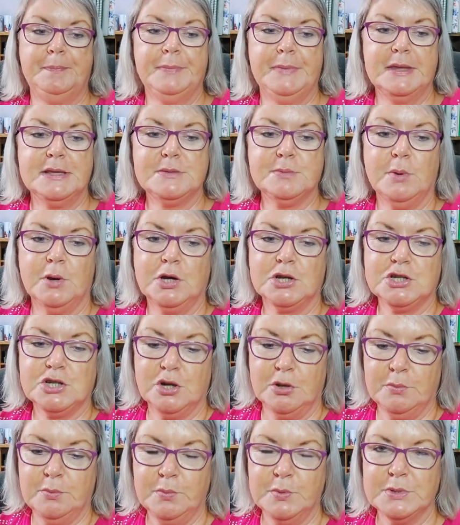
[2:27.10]
This
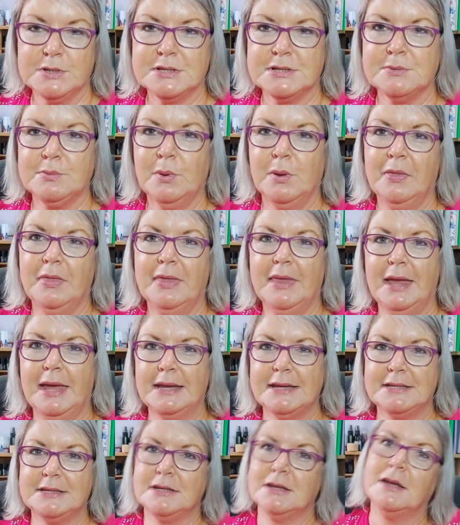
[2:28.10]
workshop was one
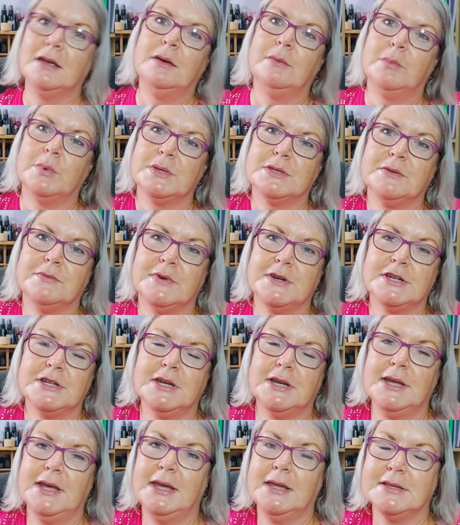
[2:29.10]
that was
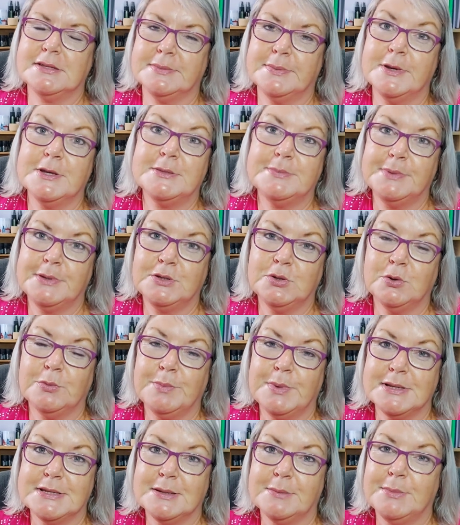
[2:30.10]
originally supposed to be taught
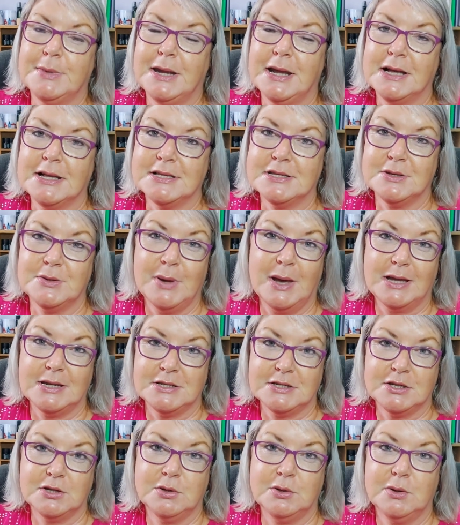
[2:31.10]
by somebody else who had
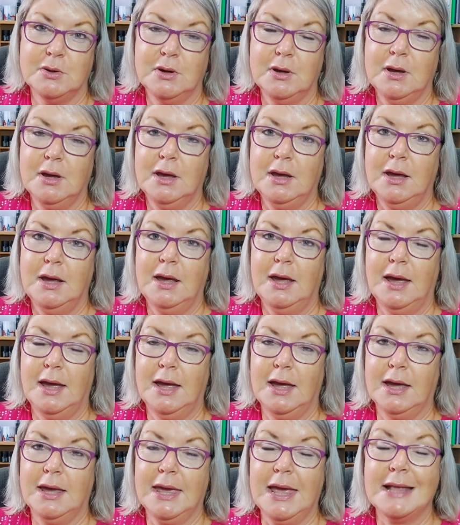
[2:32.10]
to
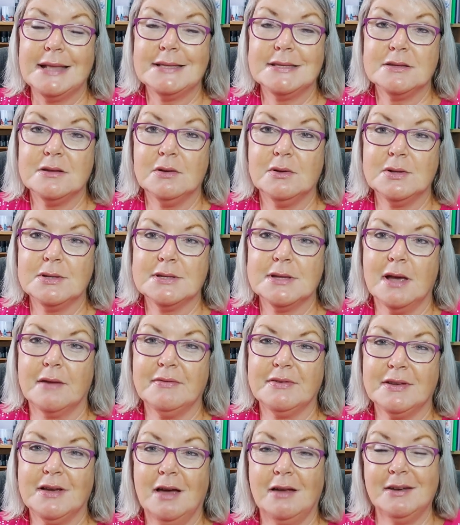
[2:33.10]
cancel, so
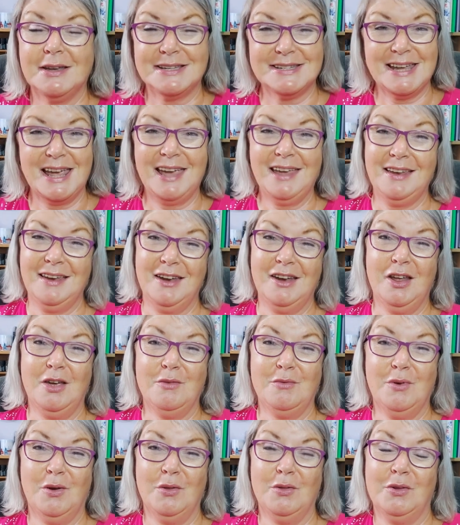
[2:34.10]
I've kind of taken it
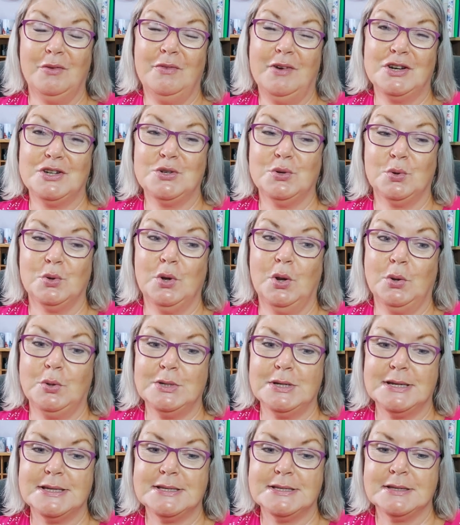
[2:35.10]
over on a very short
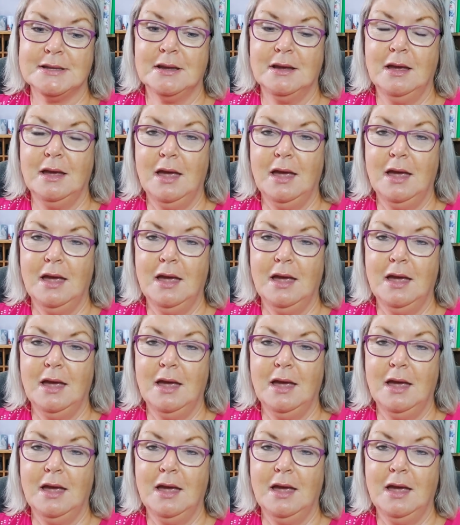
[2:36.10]
notice.